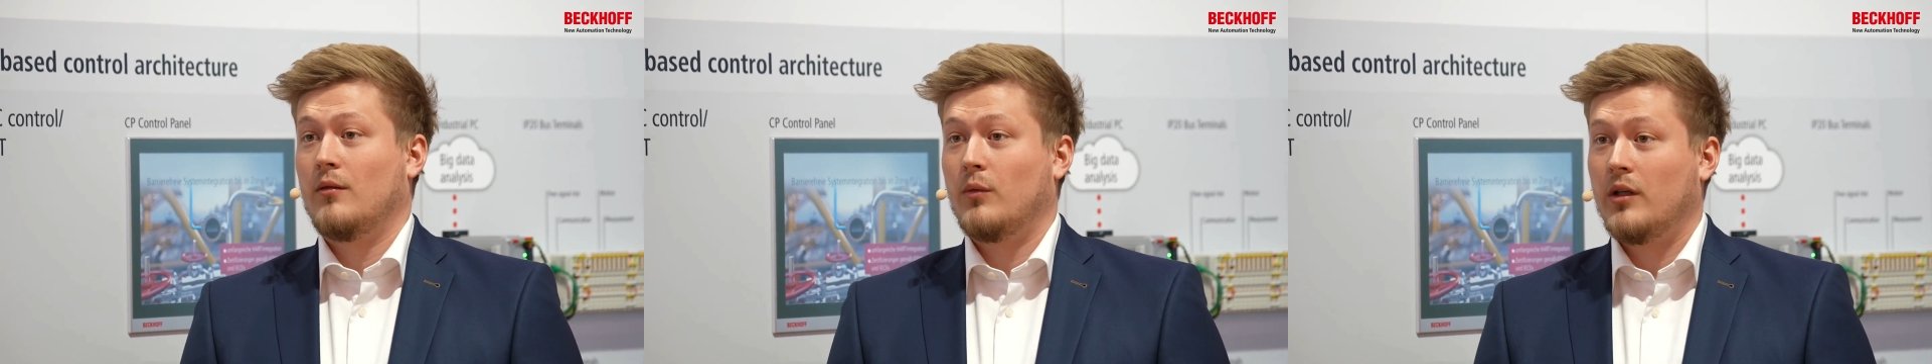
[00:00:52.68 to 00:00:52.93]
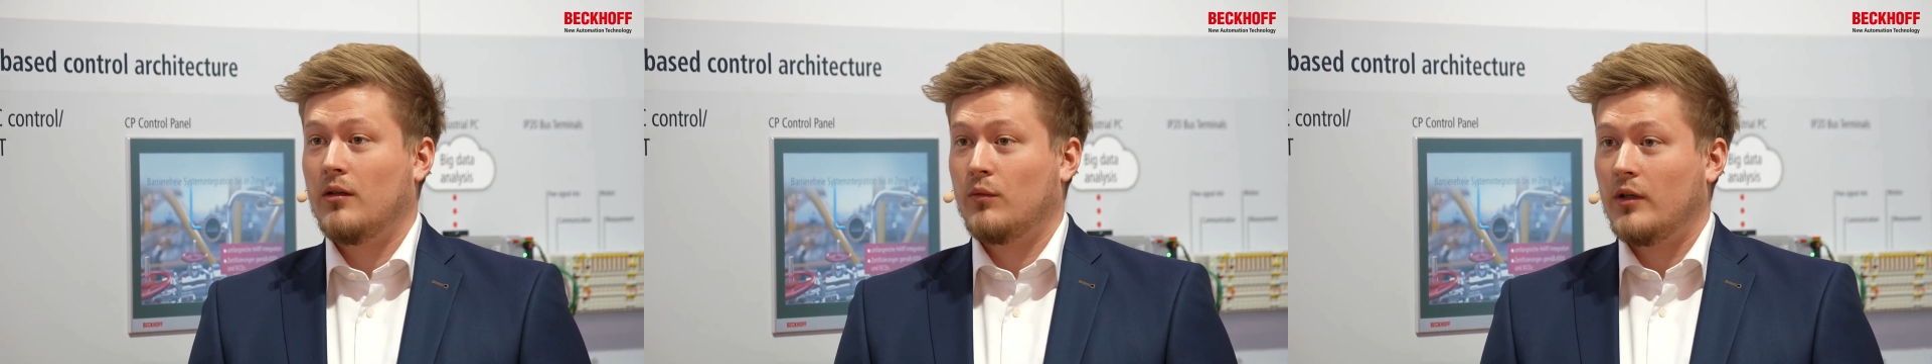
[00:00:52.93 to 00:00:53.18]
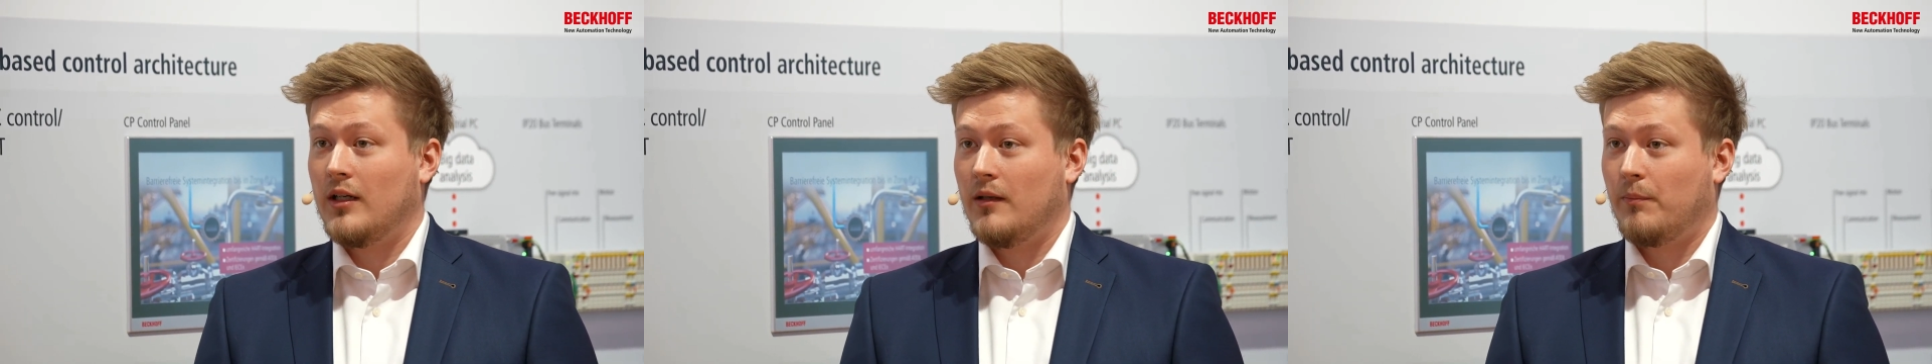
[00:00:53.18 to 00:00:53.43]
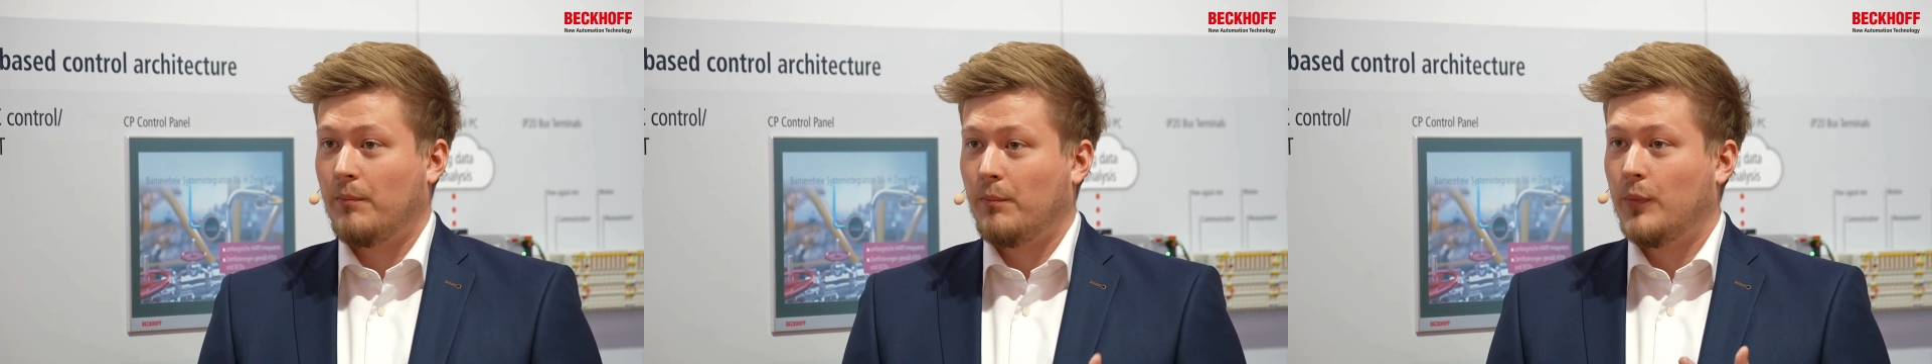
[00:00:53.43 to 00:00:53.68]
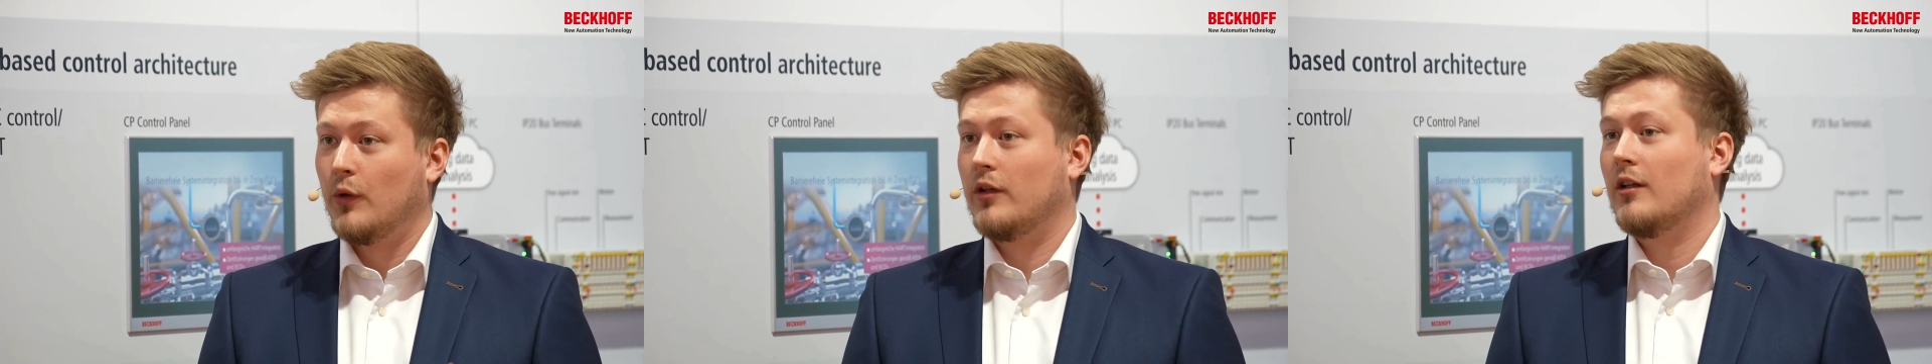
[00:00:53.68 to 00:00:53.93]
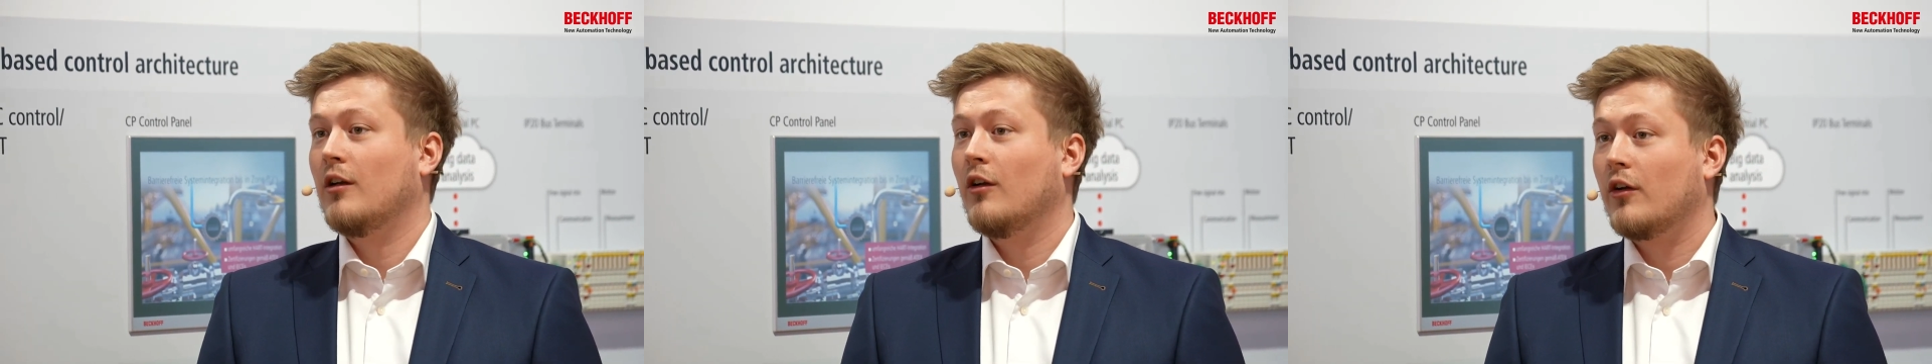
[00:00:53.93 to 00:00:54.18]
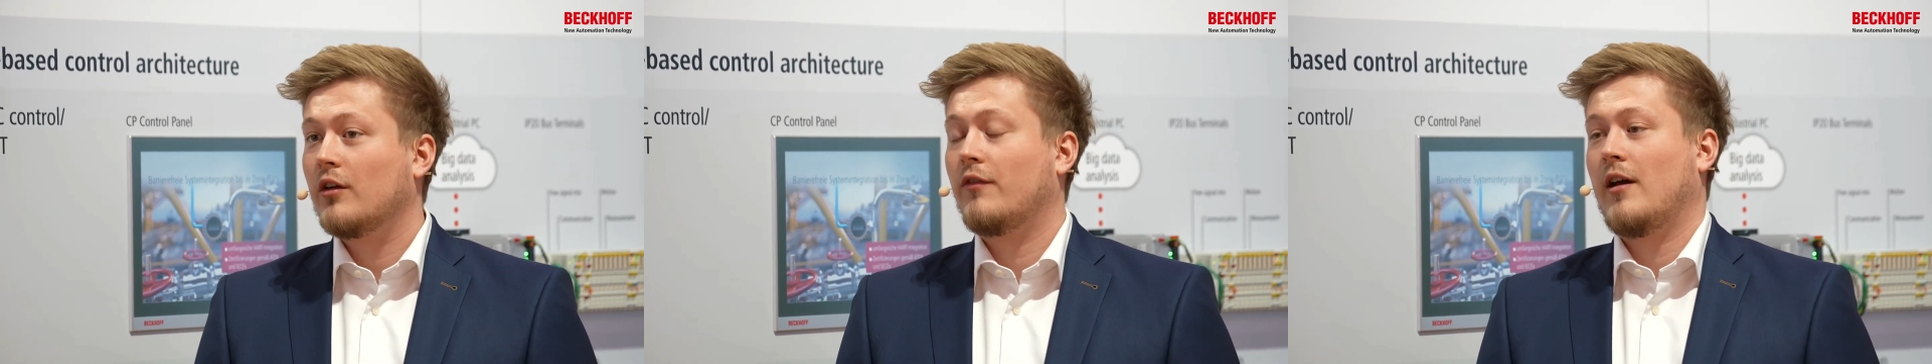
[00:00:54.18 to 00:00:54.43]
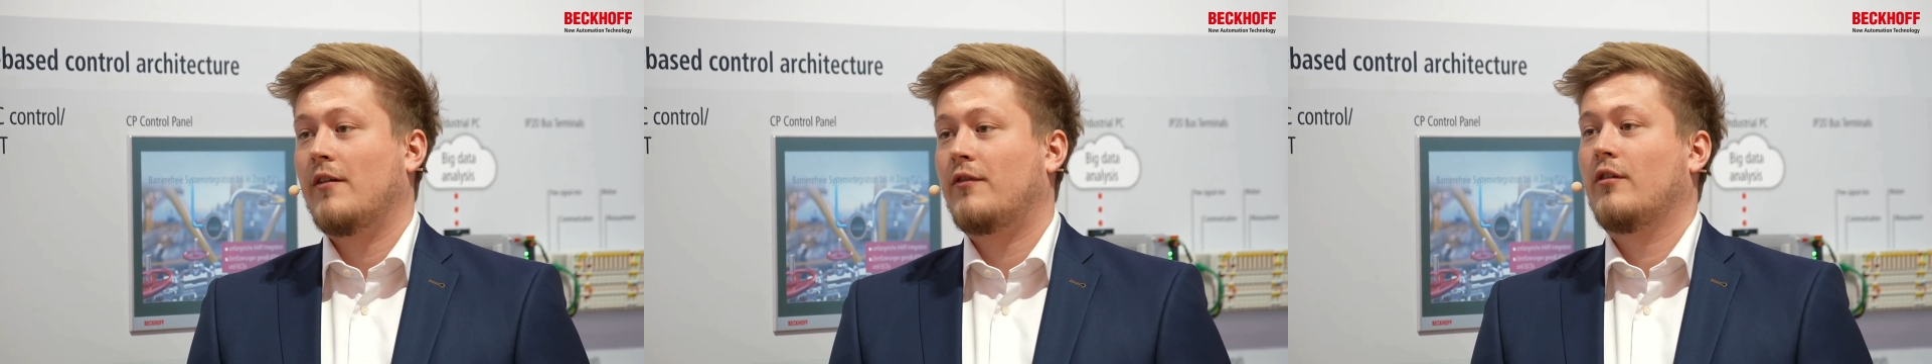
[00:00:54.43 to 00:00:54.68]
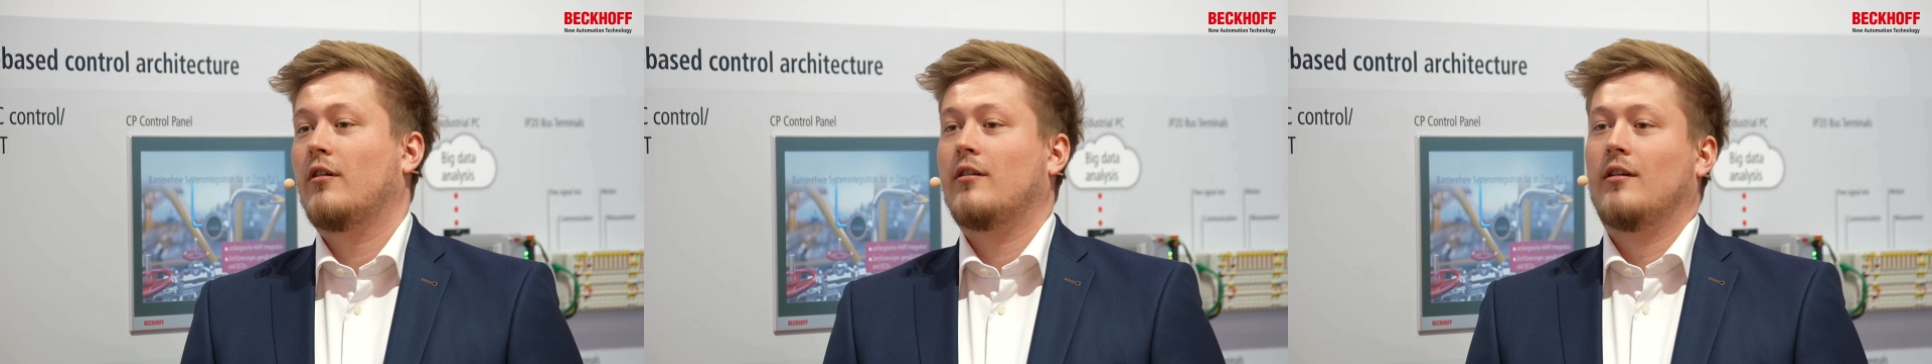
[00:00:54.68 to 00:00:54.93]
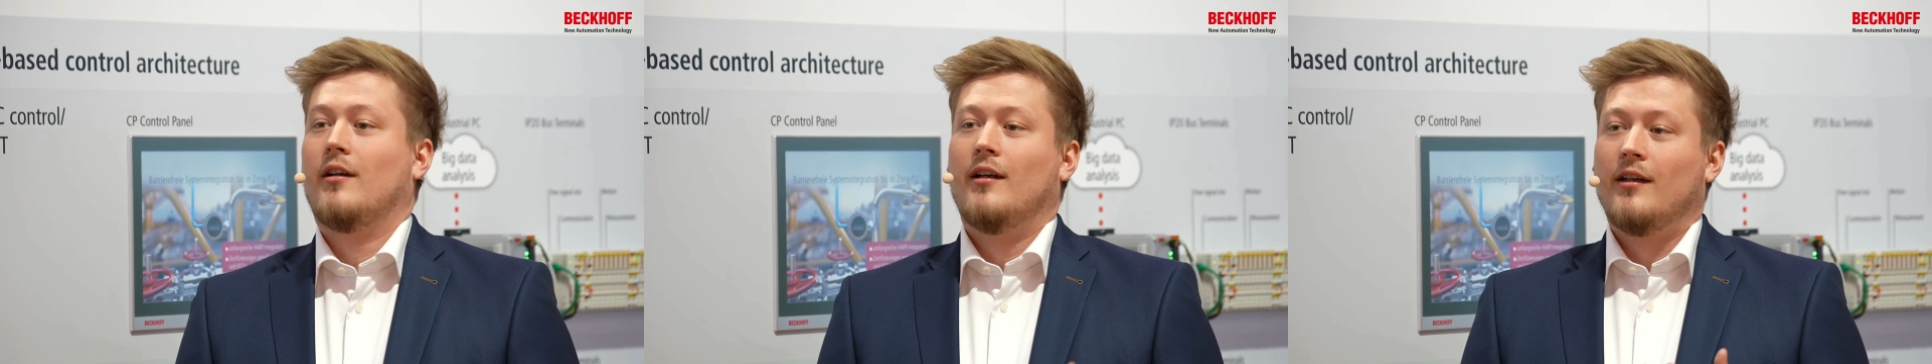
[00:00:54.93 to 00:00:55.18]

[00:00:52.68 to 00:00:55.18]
we really put a lot of effort,